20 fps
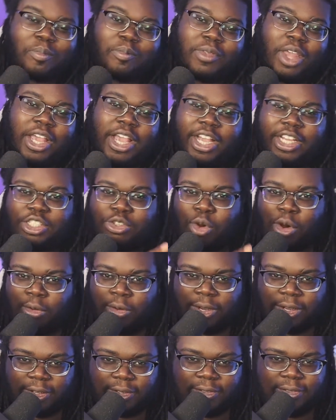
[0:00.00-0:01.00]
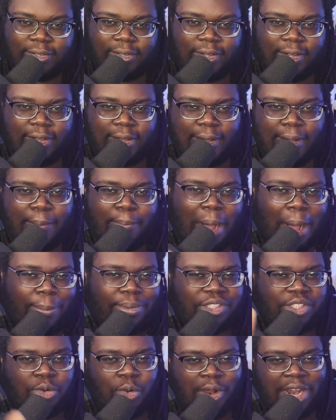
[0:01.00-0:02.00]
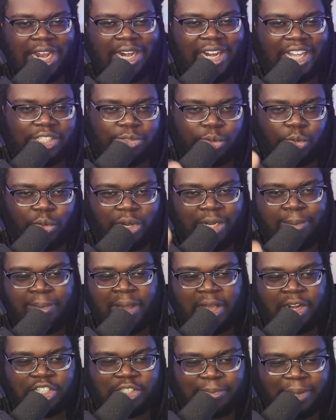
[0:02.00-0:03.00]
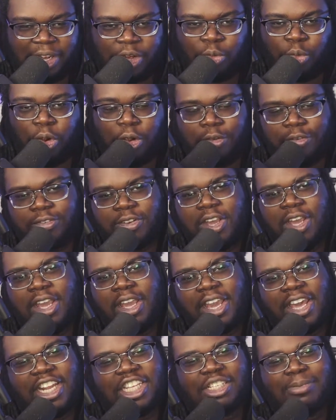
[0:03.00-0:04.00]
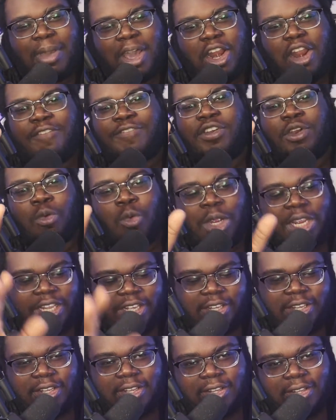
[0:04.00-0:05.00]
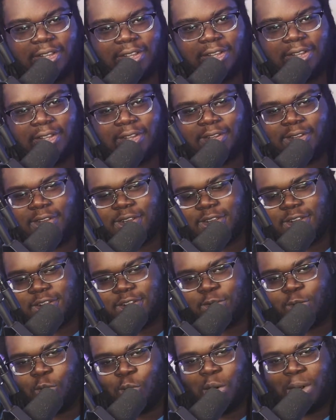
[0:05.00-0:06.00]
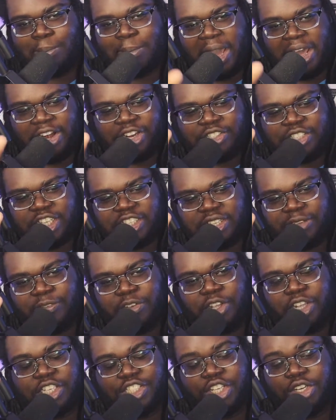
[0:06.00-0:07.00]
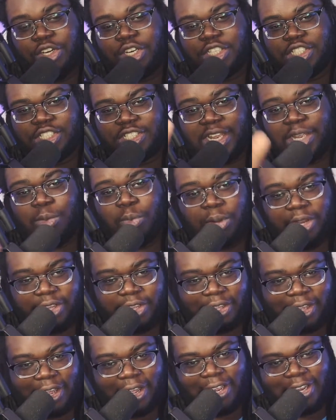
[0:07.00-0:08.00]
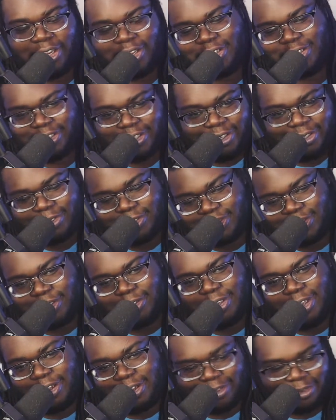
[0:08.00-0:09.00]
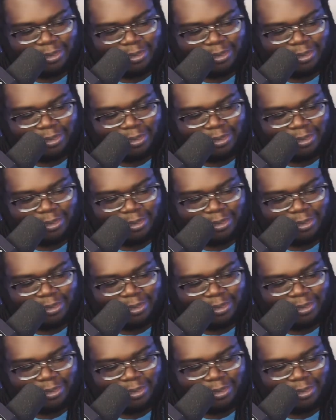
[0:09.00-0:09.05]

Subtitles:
he's growing. Popp is growing, and that's what really matters, man. Growth. It doesn't matter if you're weak. What matters is if you continue to stay weak, all right? You know, so yeah.